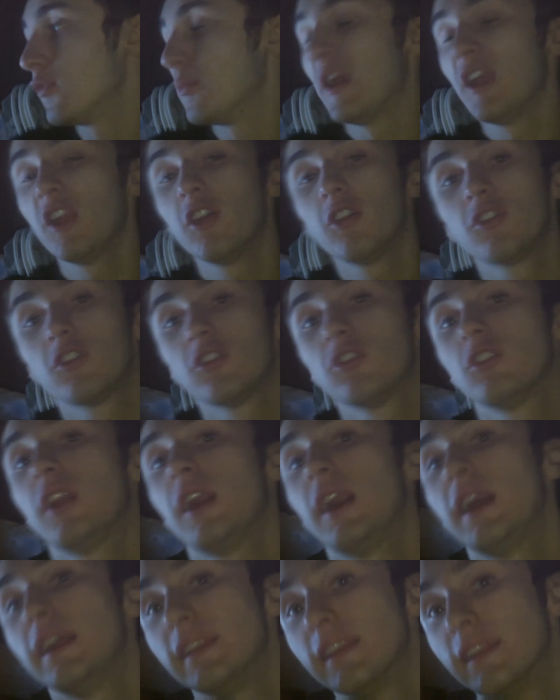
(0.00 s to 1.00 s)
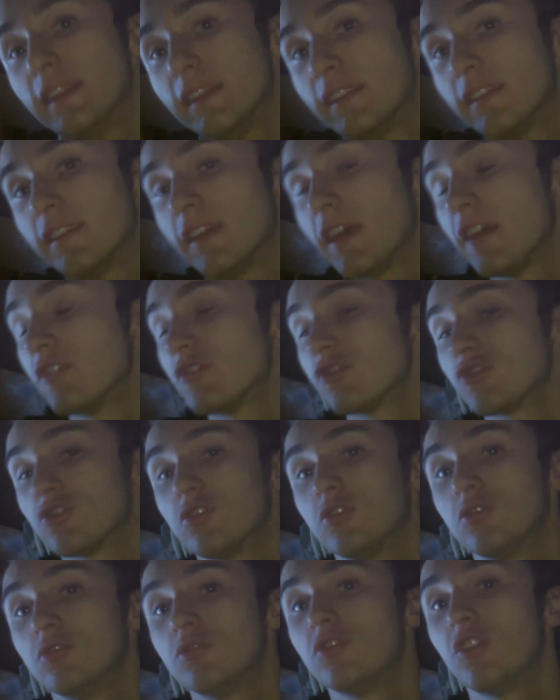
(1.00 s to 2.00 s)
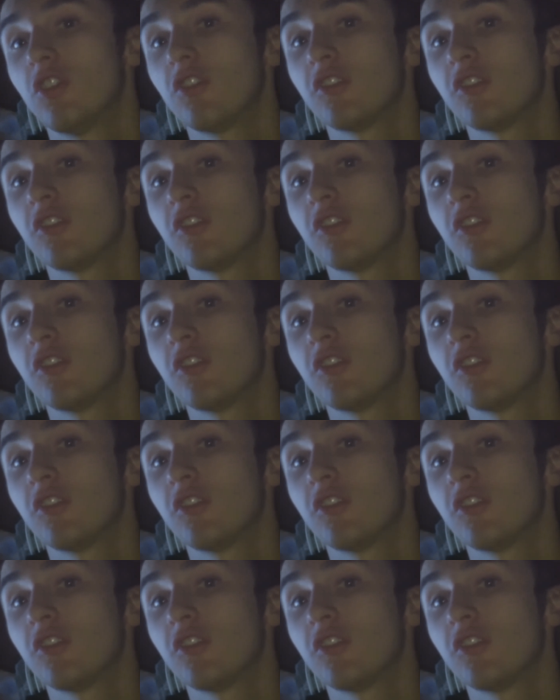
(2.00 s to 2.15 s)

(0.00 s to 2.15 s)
For my local, I did Central